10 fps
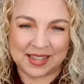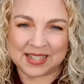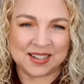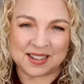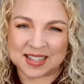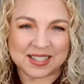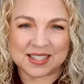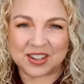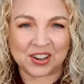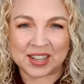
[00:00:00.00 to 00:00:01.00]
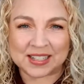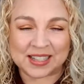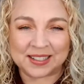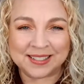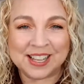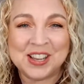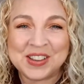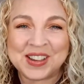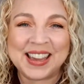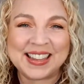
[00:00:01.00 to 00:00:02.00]
That's not necessary, is it?
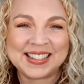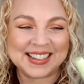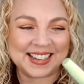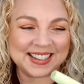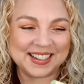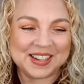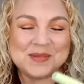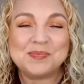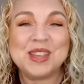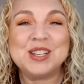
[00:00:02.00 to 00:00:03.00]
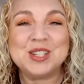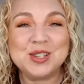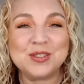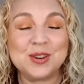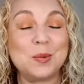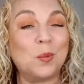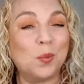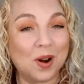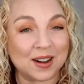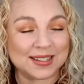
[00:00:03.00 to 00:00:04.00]
You get two different
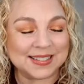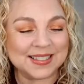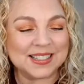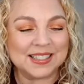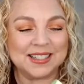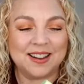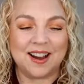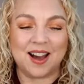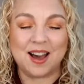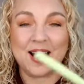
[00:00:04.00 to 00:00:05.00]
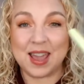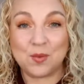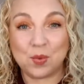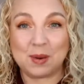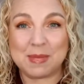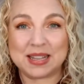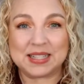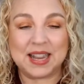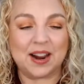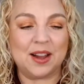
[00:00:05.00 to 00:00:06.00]
wands in one
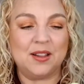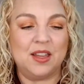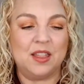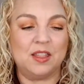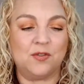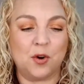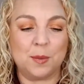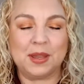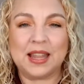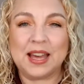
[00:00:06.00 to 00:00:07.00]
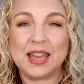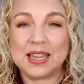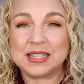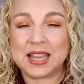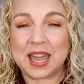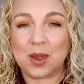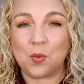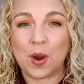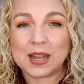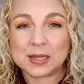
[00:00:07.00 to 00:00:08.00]
mascara. The formula is a
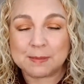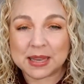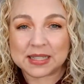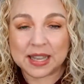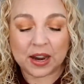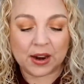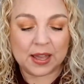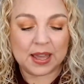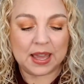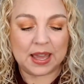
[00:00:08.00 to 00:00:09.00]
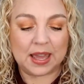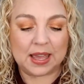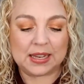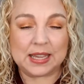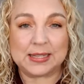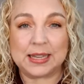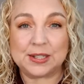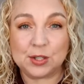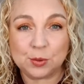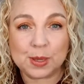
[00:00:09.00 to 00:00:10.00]
wet mascara. It is a
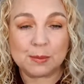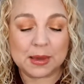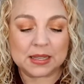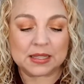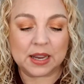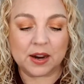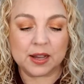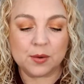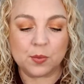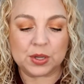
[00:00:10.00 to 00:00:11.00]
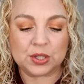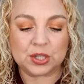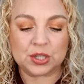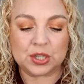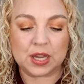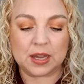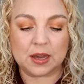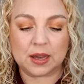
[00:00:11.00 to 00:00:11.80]
tubing mascara, which